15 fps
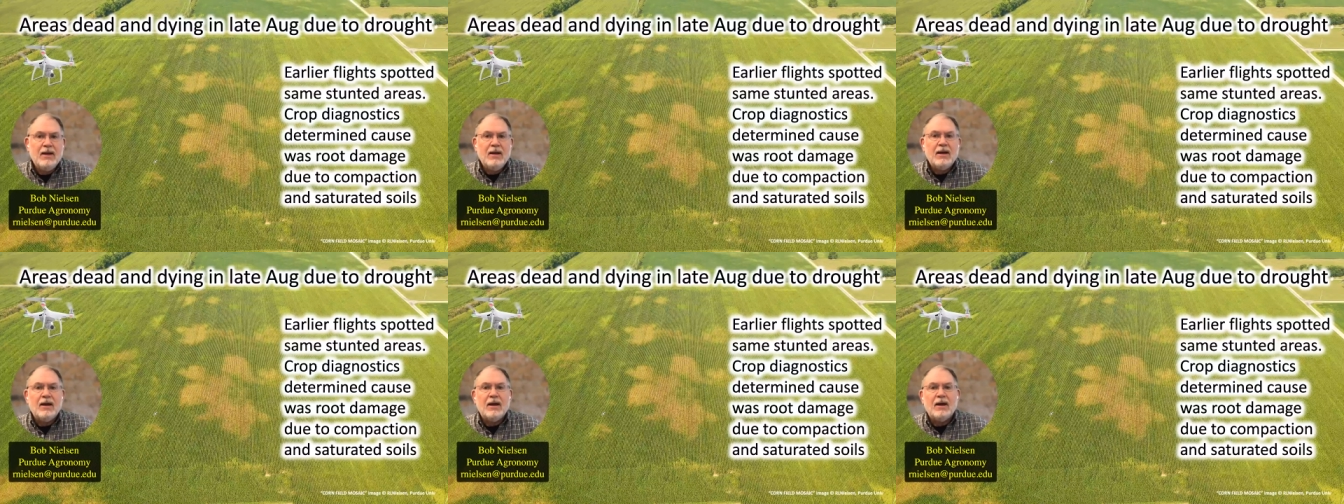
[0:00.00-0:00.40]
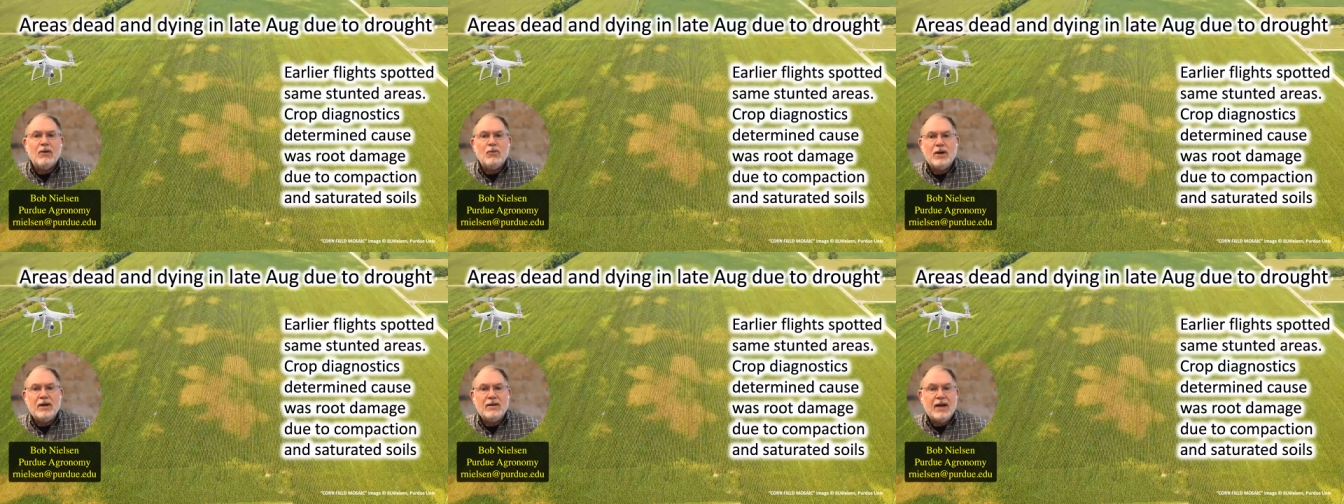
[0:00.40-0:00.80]
uh,
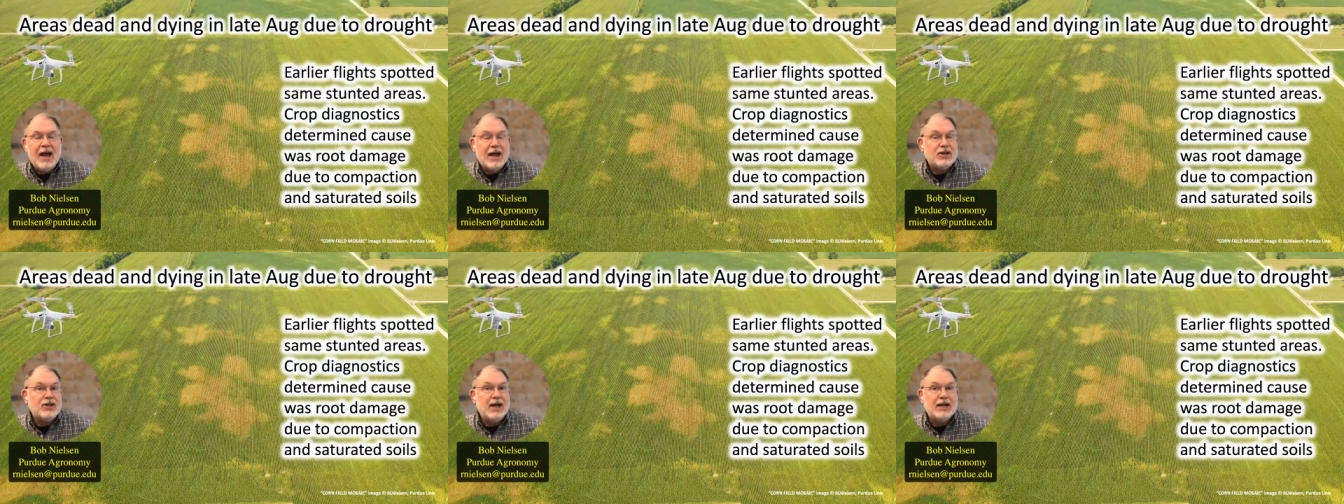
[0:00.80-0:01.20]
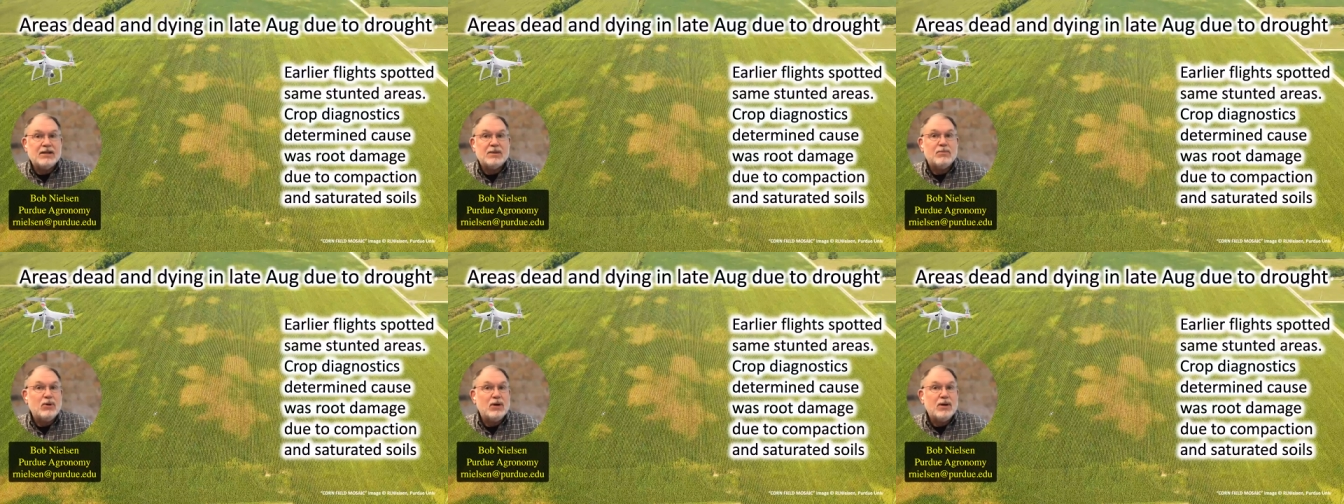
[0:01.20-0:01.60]
we'd actually had some
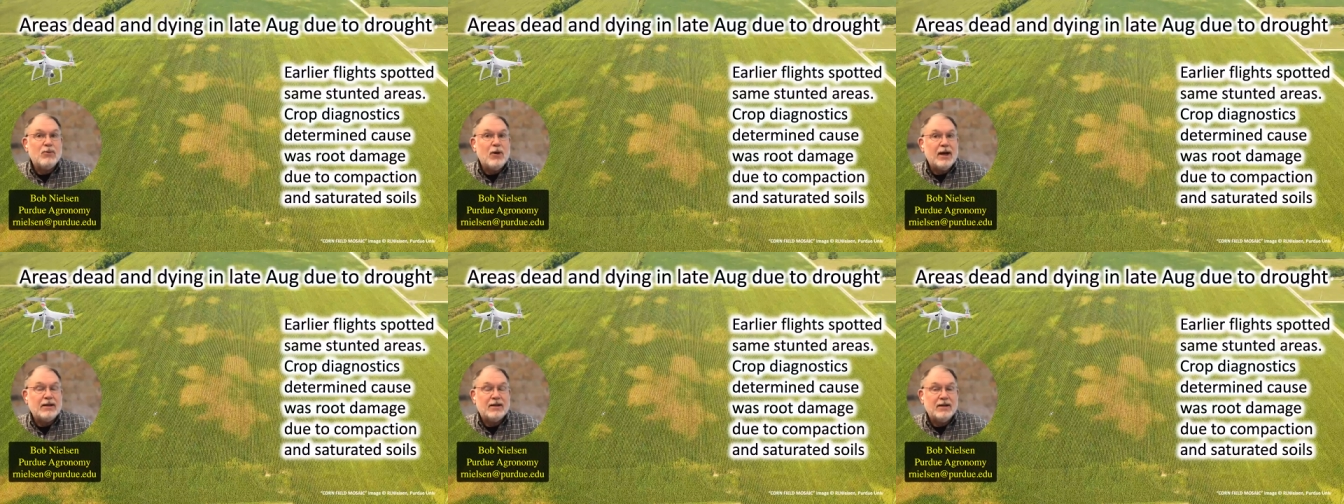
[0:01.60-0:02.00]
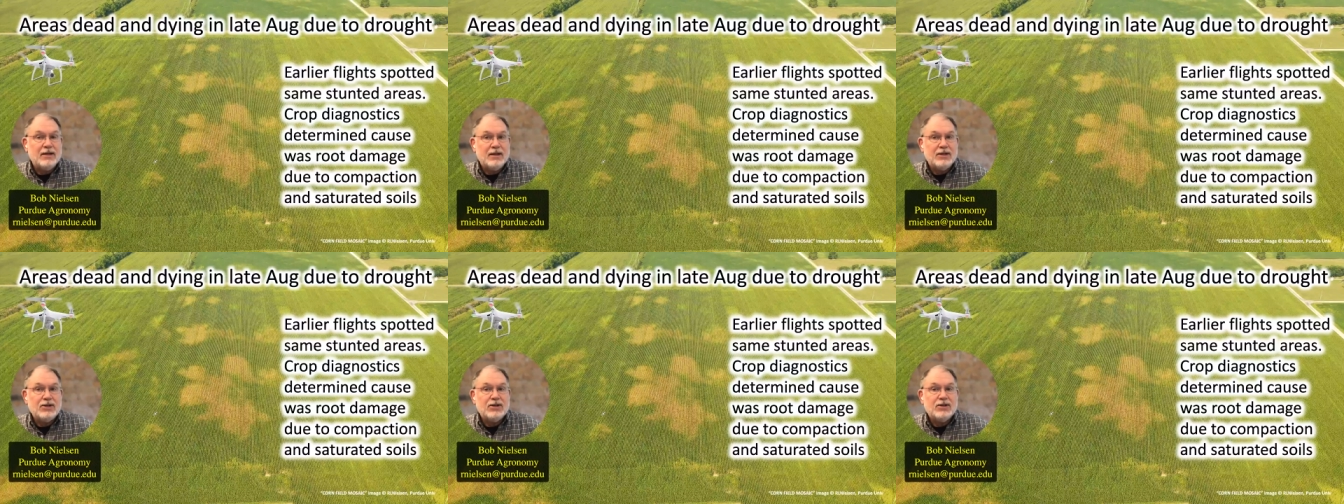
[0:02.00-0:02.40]
pretty wet
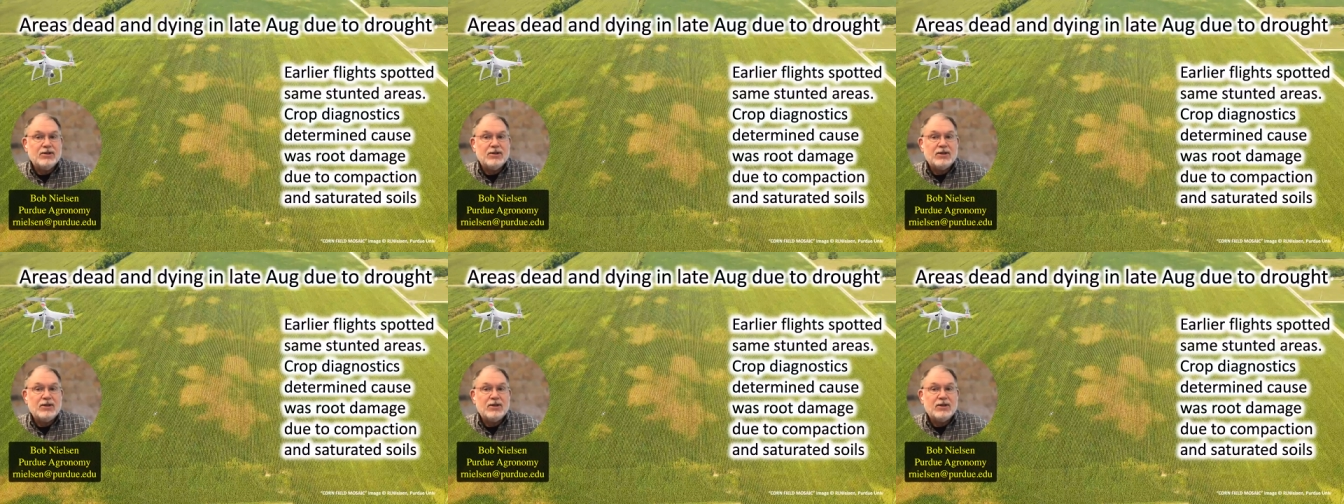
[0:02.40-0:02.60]
conditions,